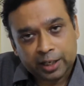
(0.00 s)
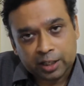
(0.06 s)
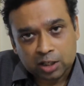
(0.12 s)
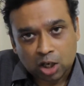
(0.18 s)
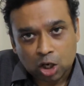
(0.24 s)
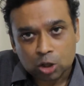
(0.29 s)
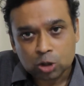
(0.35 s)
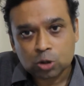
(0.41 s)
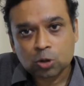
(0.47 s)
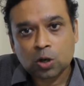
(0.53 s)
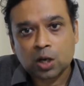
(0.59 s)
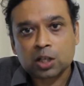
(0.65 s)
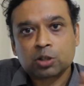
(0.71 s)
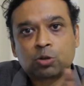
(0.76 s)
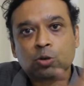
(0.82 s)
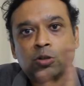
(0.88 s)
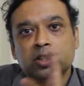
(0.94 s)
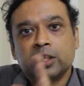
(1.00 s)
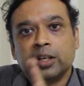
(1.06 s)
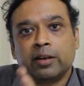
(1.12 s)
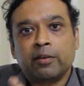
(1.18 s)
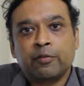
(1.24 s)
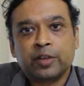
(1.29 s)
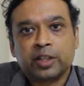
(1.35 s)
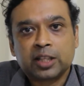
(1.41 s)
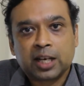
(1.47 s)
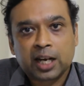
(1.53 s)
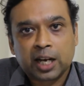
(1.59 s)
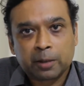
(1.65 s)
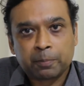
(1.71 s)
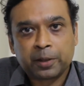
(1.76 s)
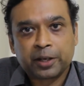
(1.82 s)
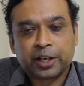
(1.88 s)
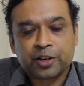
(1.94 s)
It is also associated with
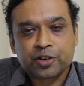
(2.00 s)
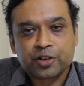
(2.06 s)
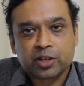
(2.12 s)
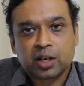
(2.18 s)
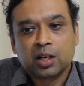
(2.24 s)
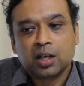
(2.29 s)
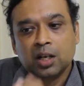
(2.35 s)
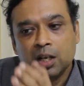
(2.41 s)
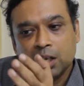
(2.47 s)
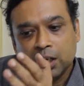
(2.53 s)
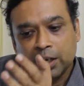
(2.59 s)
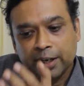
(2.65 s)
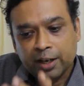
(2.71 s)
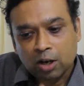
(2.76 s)
hypertension.